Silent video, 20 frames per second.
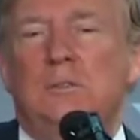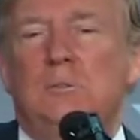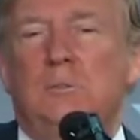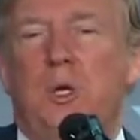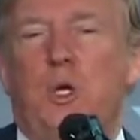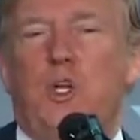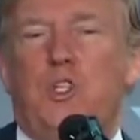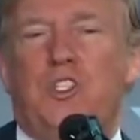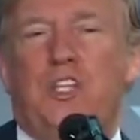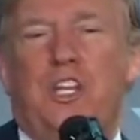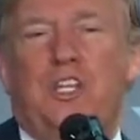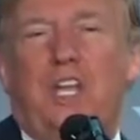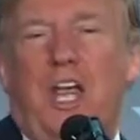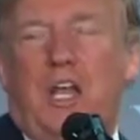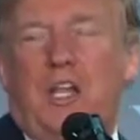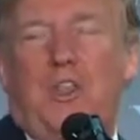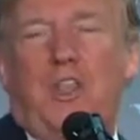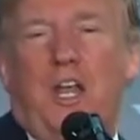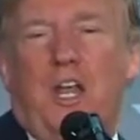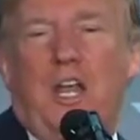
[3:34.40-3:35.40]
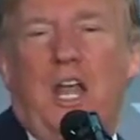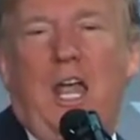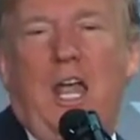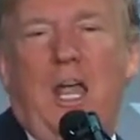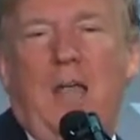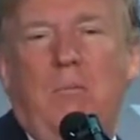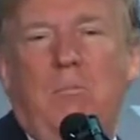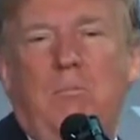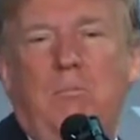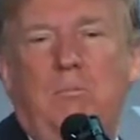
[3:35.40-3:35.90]
because they take their
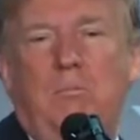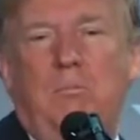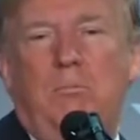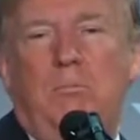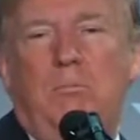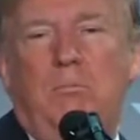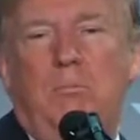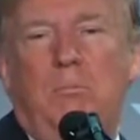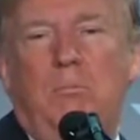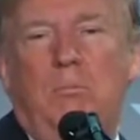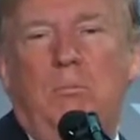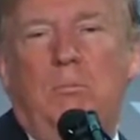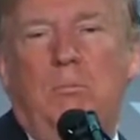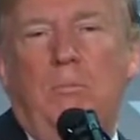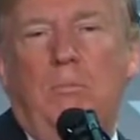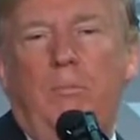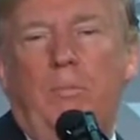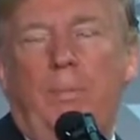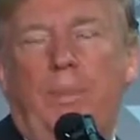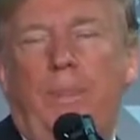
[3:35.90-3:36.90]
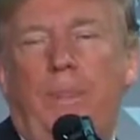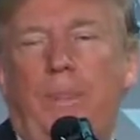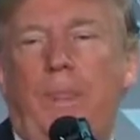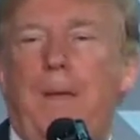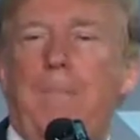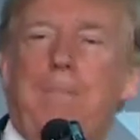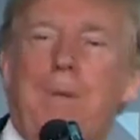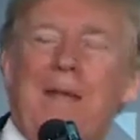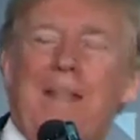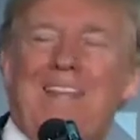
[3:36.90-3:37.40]
name, they
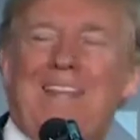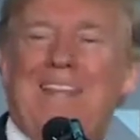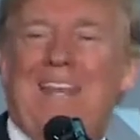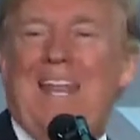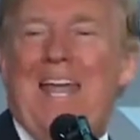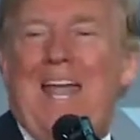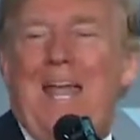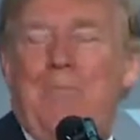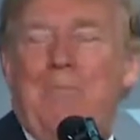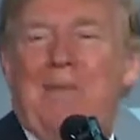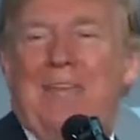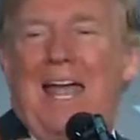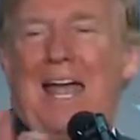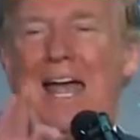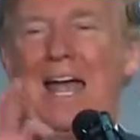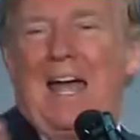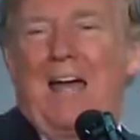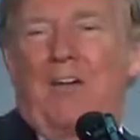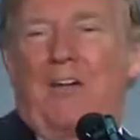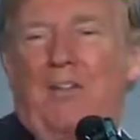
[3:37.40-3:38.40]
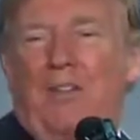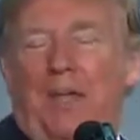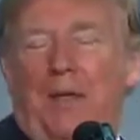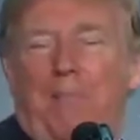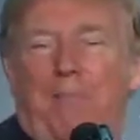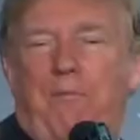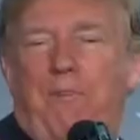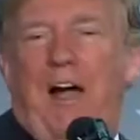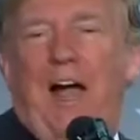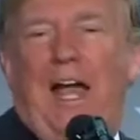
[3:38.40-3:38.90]
bring the name down, they
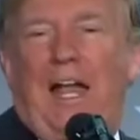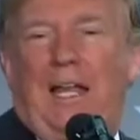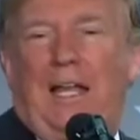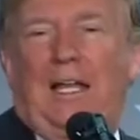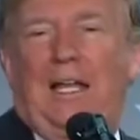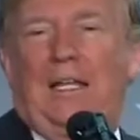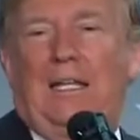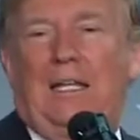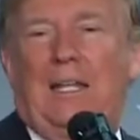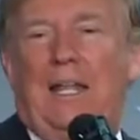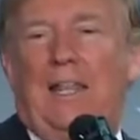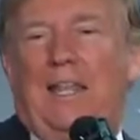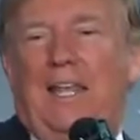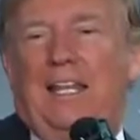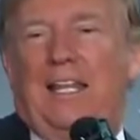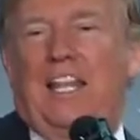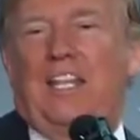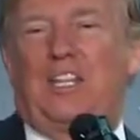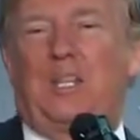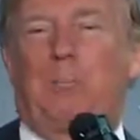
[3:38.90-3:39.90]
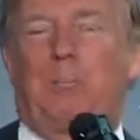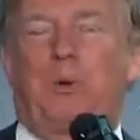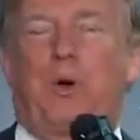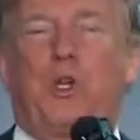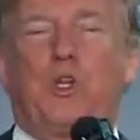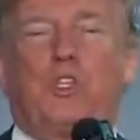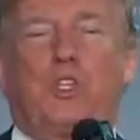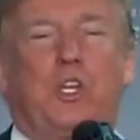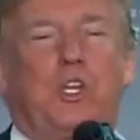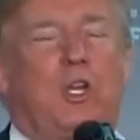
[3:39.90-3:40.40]
file it, then they let the
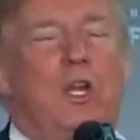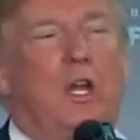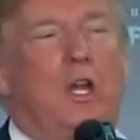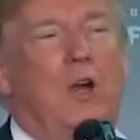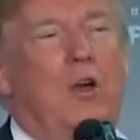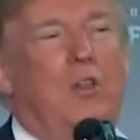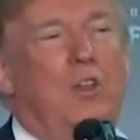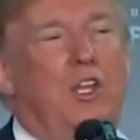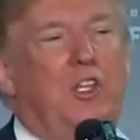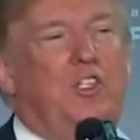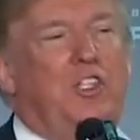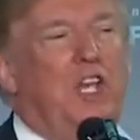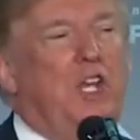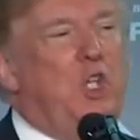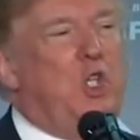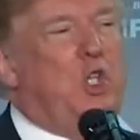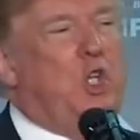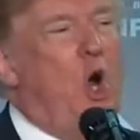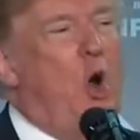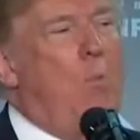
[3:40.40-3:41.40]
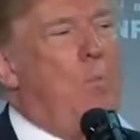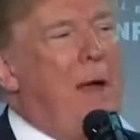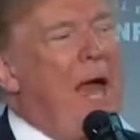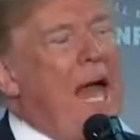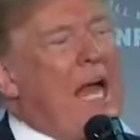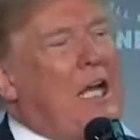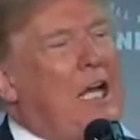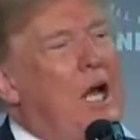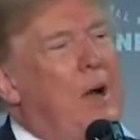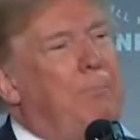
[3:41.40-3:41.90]
person go. They say, show
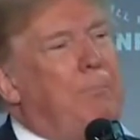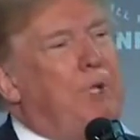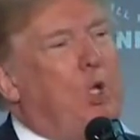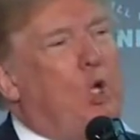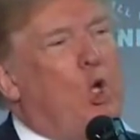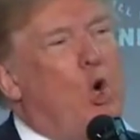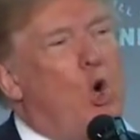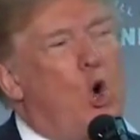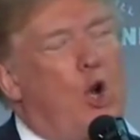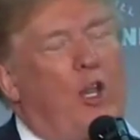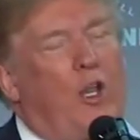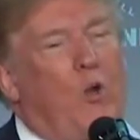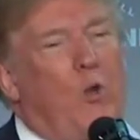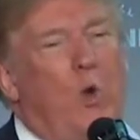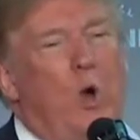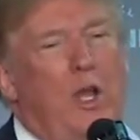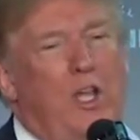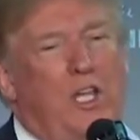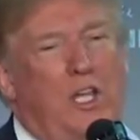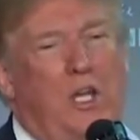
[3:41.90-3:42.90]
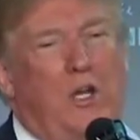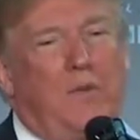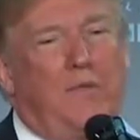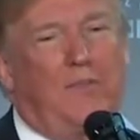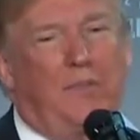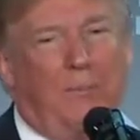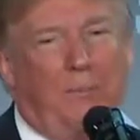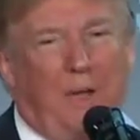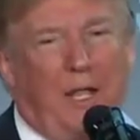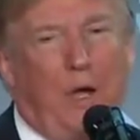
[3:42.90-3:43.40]
back up to court in 1 year
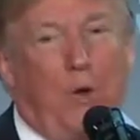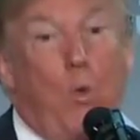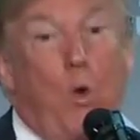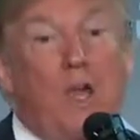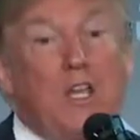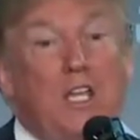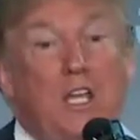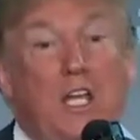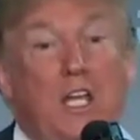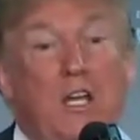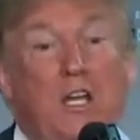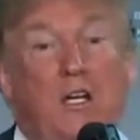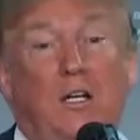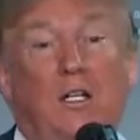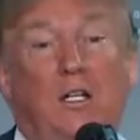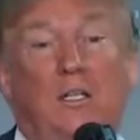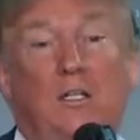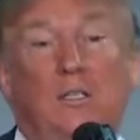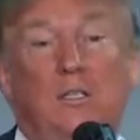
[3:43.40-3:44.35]
from now. 1 year.